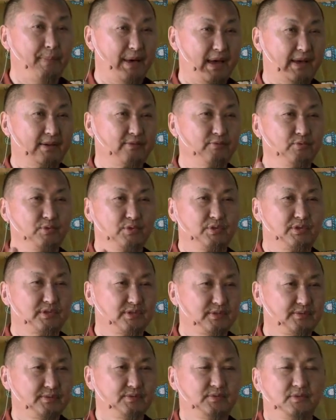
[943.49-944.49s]
backward
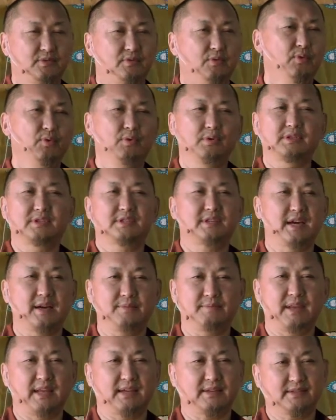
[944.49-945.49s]
all the
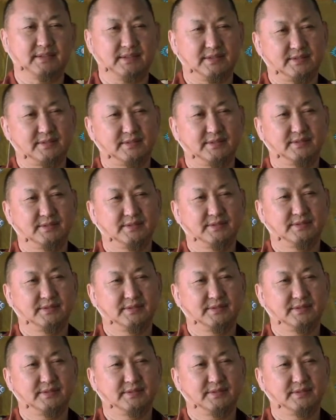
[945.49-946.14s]
time like this.